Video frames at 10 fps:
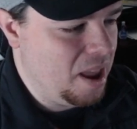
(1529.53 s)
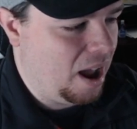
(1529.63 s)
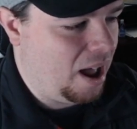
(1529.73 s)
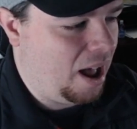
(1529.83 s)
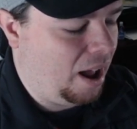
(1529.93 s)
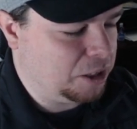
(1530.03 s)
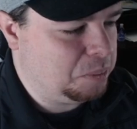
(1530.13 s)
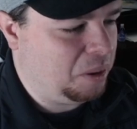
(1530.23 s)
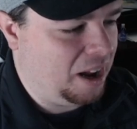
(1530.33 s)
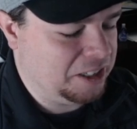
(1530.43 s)

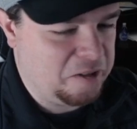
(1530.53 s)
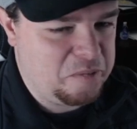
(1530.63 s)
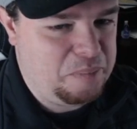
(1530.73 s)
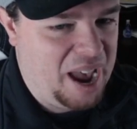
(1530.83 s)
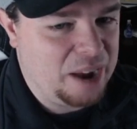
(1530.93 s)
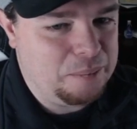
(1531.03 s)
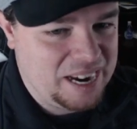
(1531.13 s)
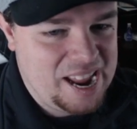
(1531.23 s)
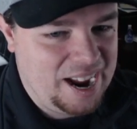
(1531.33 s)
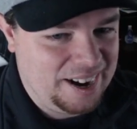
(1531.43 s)
hodgepodge of bad
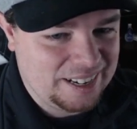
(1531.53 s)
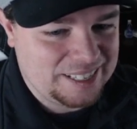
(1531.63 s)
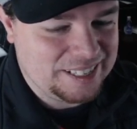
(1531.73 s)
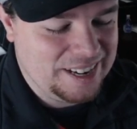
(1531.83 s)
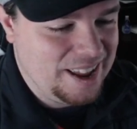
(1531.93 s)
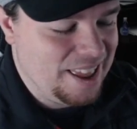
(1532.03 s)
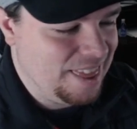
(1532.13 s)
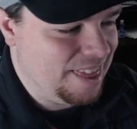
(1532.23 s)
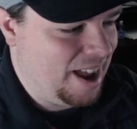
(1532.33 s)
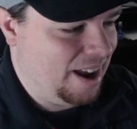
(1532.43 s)
mechanics
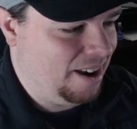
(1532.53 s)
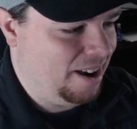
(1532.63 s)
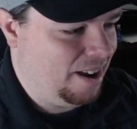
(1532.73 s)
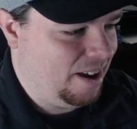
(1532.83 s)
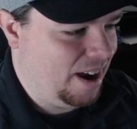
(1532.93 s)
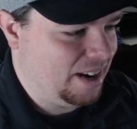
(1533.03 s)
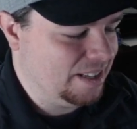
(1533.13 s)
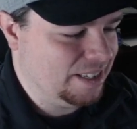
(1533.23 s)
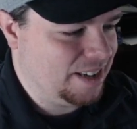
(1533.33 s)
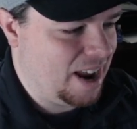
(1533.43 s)
that I
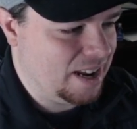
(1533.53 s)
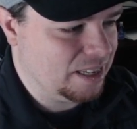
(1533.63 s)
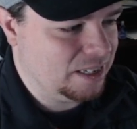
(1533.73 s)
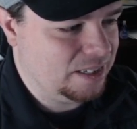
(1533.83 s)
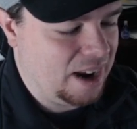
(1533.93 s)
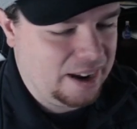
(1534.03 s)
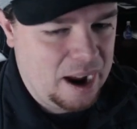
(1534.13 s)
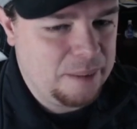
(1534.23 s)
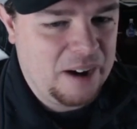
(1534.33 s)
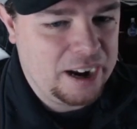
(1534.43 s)
can say
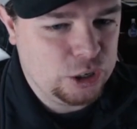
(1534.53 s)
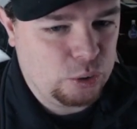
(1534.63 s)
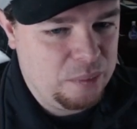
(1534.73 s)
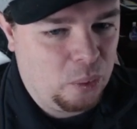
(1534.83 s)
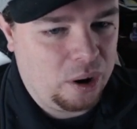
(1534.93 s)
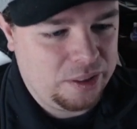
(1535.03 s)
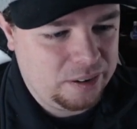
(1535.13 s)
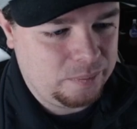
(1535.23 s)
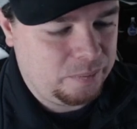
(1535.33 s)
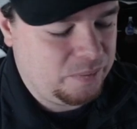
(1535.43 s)
I enjoy it more
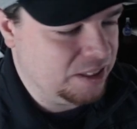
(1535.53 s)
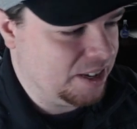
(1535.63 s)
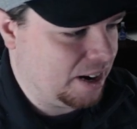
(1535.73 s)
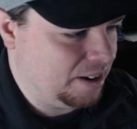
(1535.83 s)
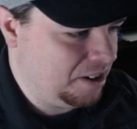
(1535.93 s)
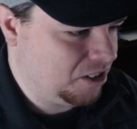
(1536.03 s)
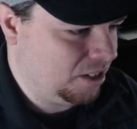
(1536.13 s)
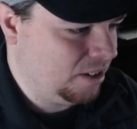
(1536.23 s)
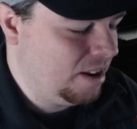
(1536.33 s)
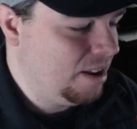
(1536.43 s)
than second edition.